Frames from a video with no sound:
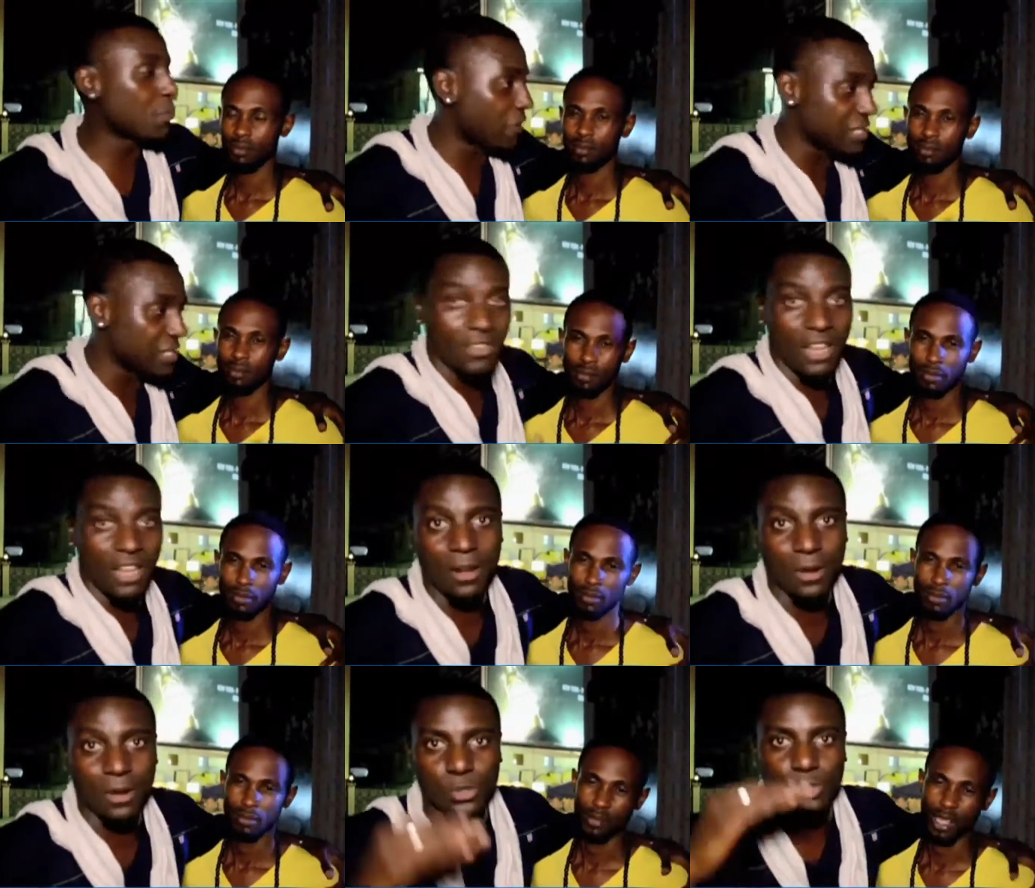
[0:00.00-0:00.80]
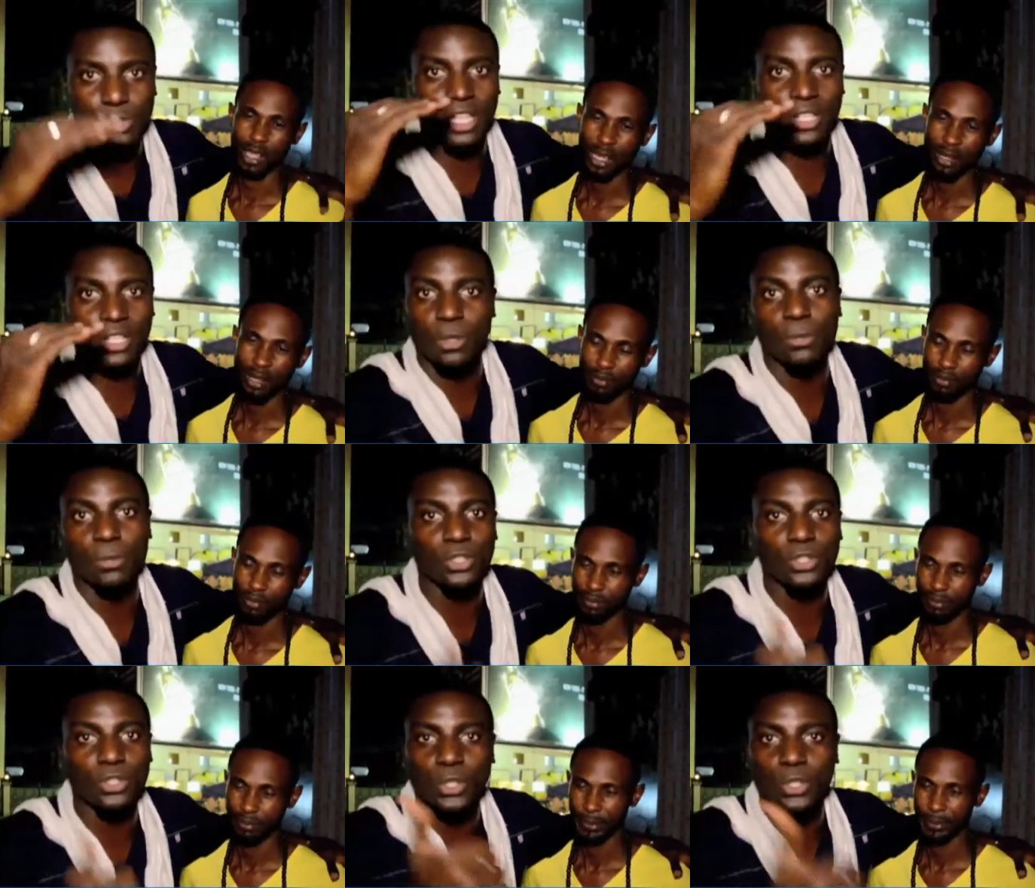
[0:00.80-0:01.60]
Speaker 1: festival. We
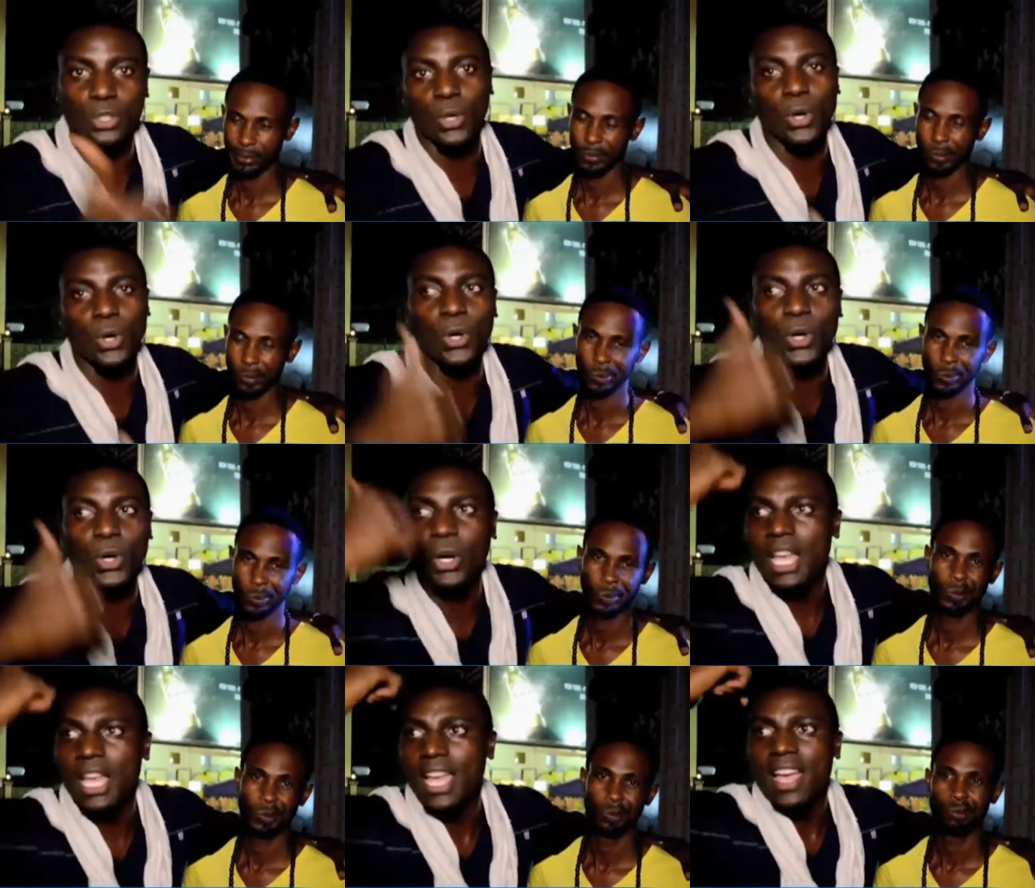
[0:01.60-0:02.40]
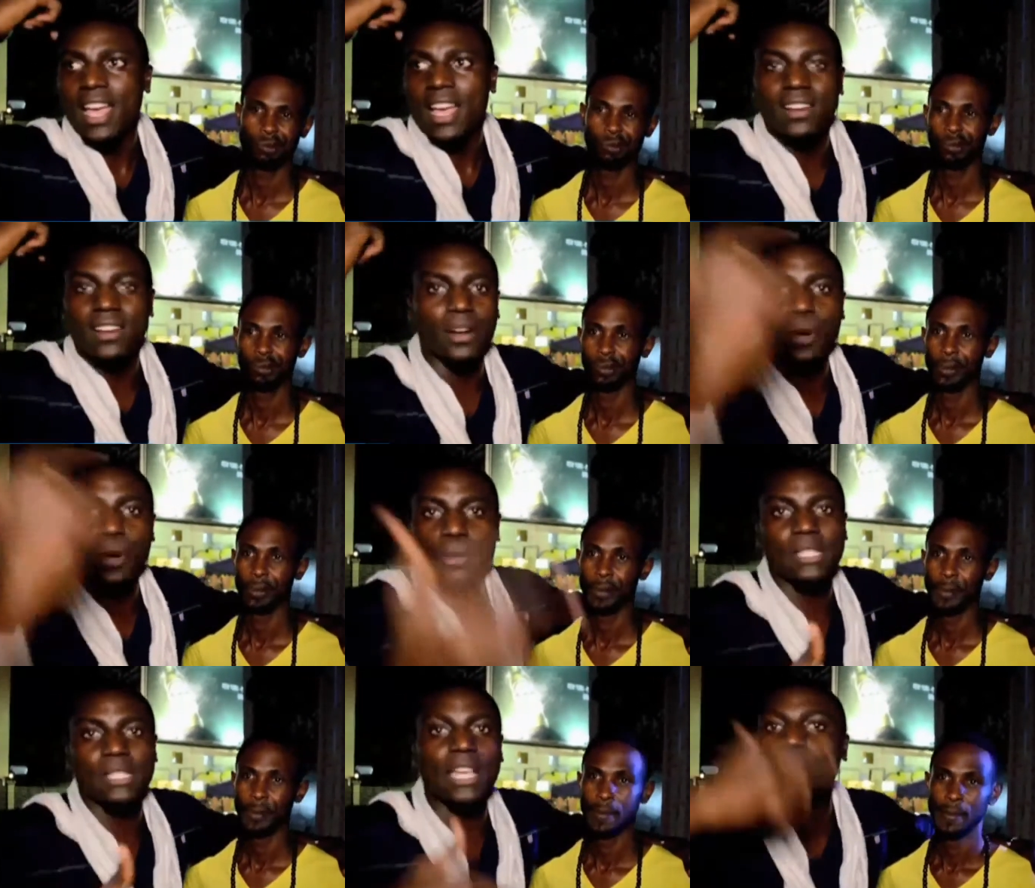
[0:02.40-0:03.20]
support everyone.
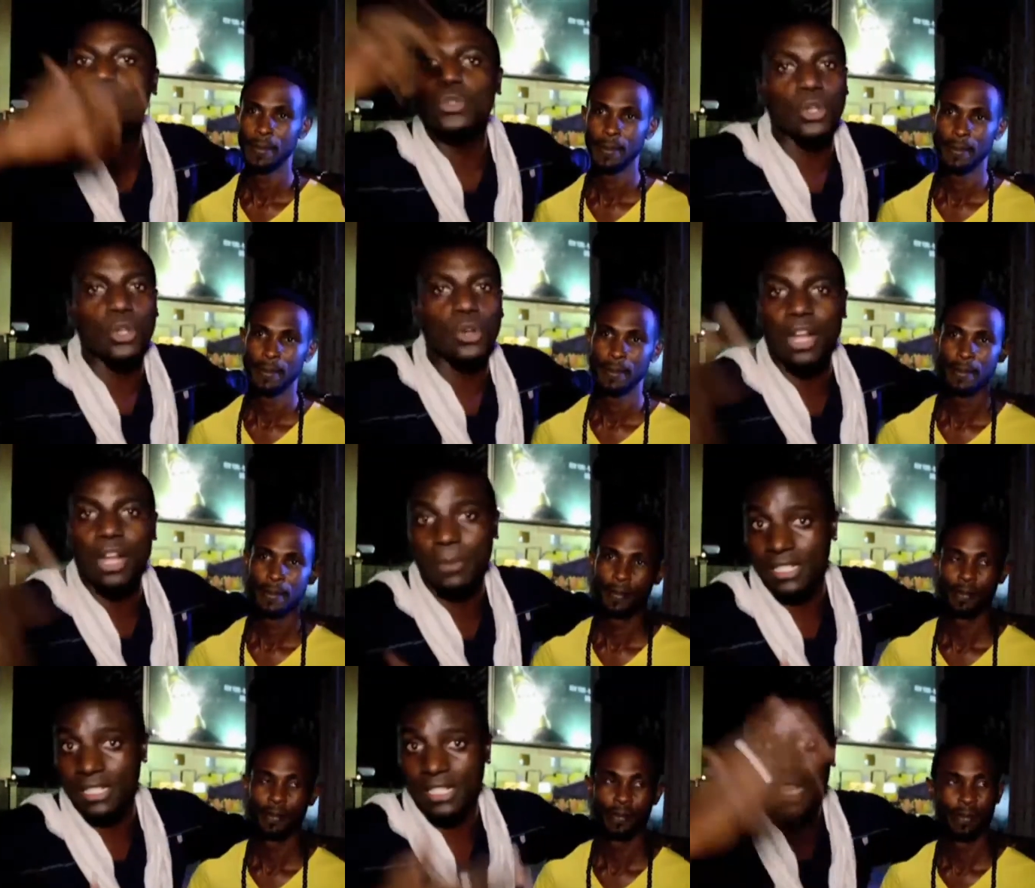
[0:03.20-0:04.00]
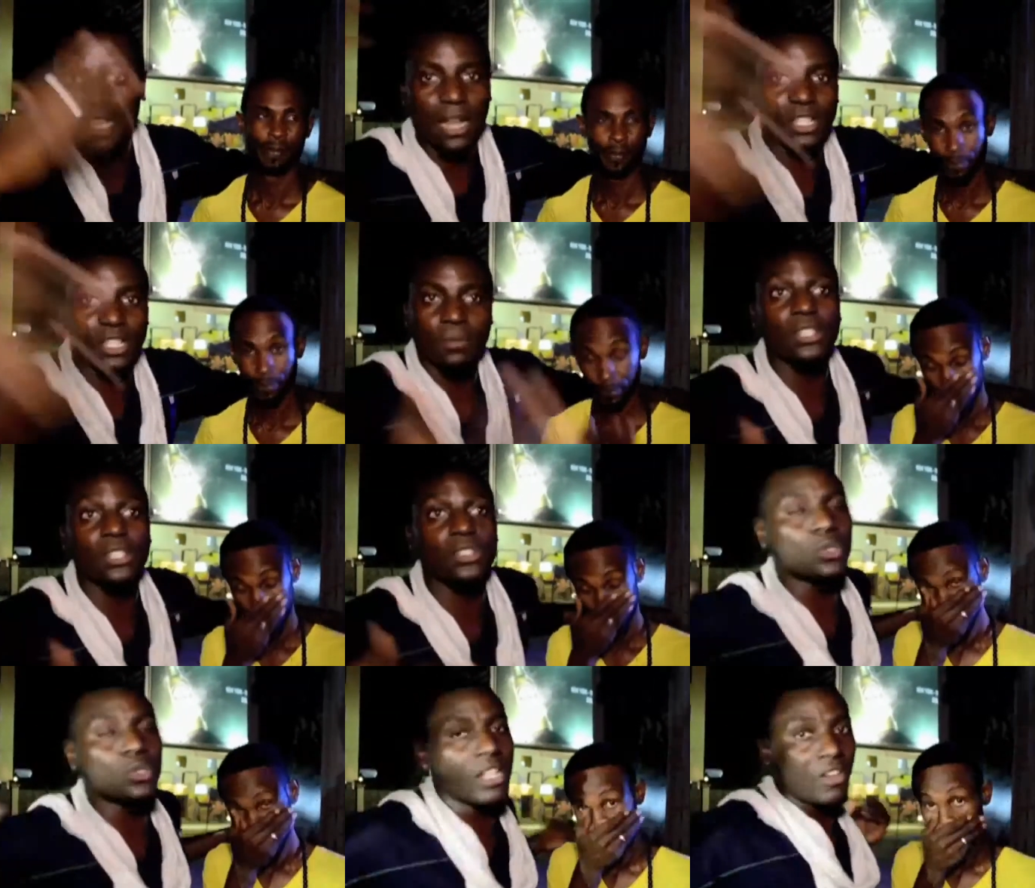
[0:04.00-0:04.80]
Darko, Polyester,
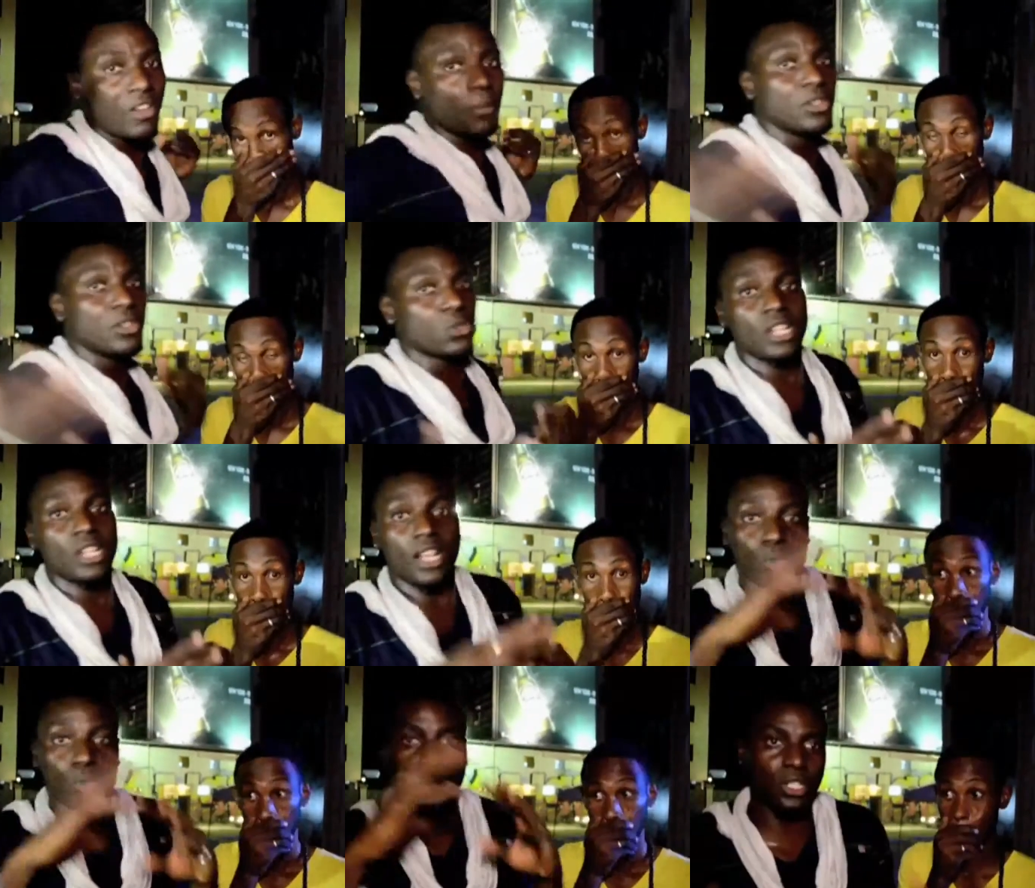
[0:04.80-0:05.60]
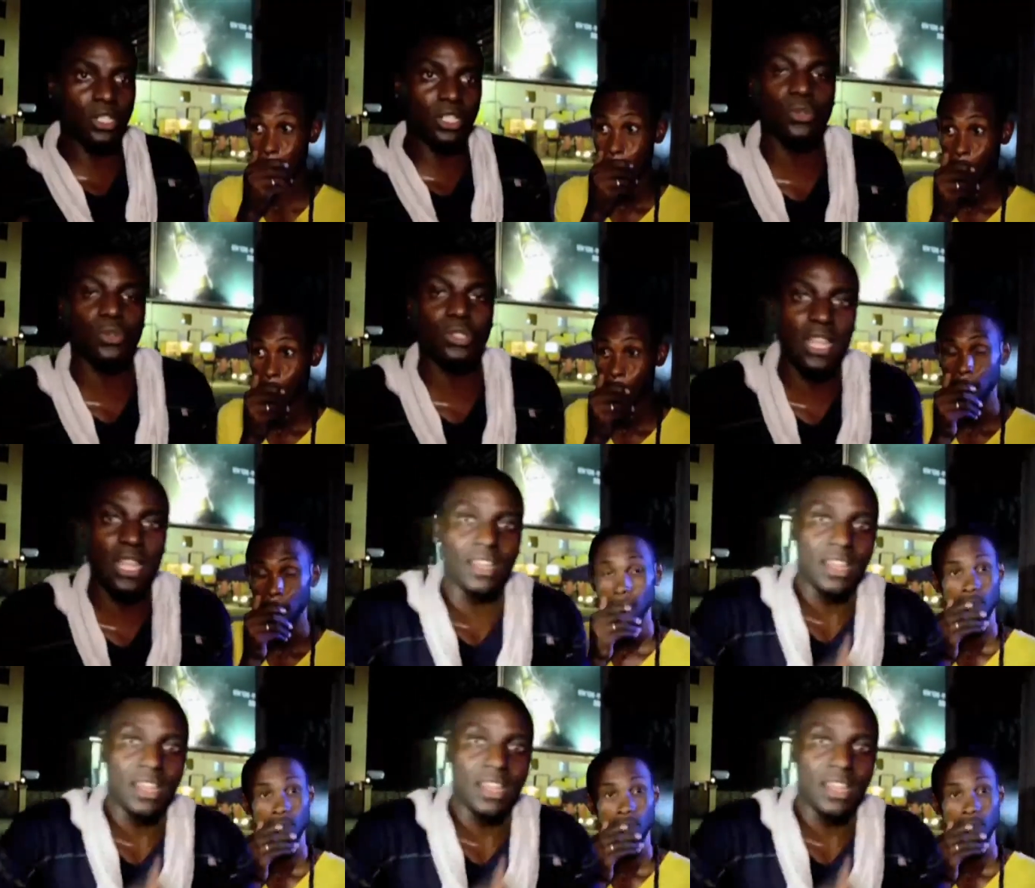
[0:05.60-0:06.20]
those that we haven't mentioned,